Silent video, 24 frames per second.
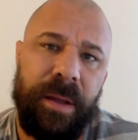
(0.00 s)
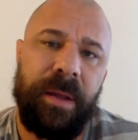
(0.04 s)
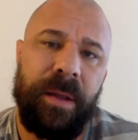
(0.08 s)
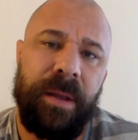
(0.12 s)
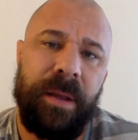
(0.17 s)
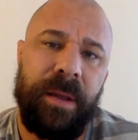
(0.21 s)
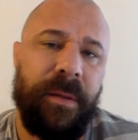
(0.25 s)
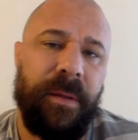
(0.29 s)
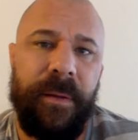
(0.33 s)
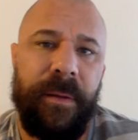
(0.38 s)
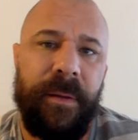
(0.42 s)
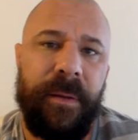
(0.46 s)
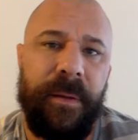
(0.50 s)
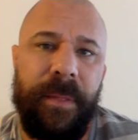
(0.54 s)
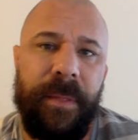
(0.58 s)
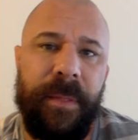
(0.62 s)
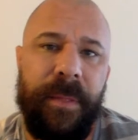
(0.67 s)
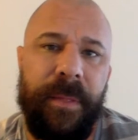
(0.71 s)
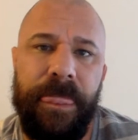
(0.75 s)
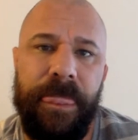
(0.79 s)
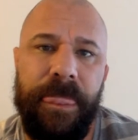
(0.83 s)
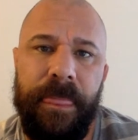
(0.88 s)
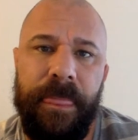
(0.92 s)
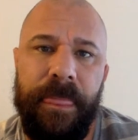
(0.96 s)

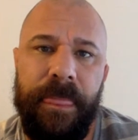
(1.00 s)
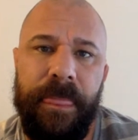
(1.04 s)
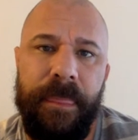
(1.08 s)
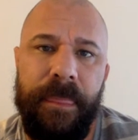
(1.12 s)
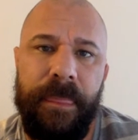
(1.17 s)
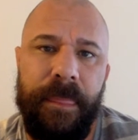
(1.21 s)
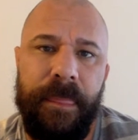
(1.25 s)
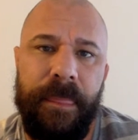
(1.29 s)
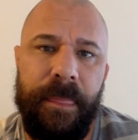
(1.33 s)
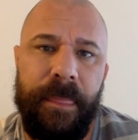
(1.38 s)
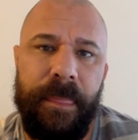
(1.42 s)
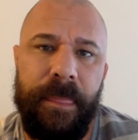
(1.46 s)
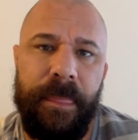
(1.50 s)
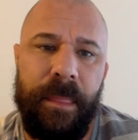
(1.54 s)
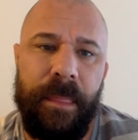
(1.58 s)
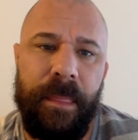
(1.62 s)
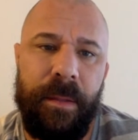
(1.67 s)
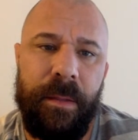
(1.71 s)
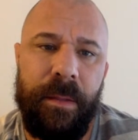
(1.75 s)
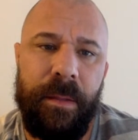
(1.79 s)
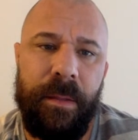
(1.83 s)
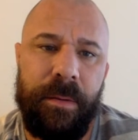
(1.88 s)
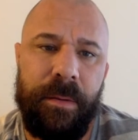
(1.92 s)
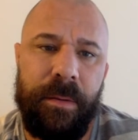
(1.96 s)

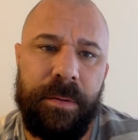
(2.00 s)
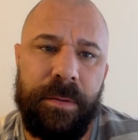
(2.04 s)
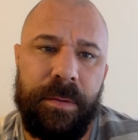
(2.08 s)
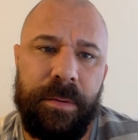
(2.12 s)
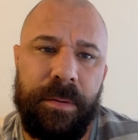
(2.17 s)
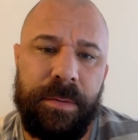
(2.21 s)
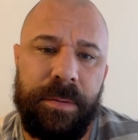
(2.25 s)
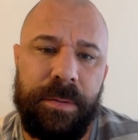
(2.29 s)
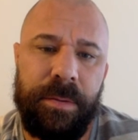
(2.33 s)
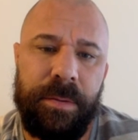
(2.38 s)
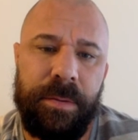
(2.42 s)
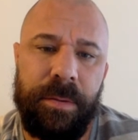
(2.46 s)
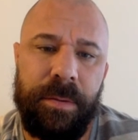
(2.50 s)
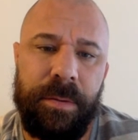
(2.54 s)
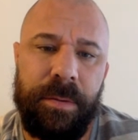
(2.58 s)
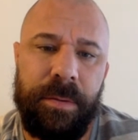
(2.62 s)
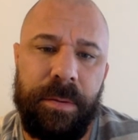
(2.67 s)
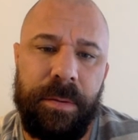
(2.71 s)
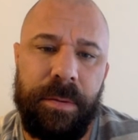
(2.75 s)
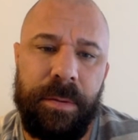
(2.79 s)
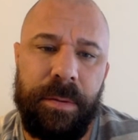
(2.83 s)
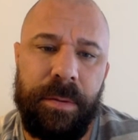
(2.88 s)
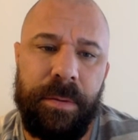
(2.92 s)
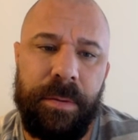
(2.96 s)

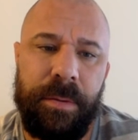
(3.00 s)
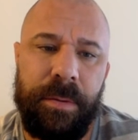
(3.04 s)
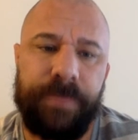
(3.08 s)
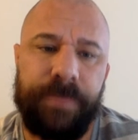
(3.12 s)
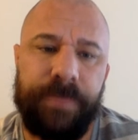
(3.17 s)
This person isn't speaking.